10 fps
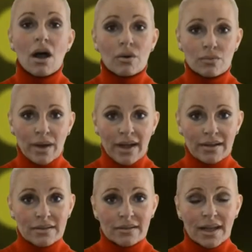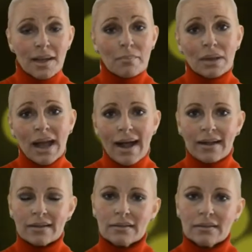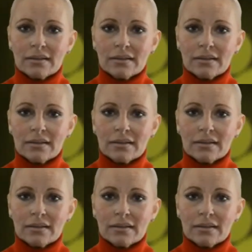are red and black.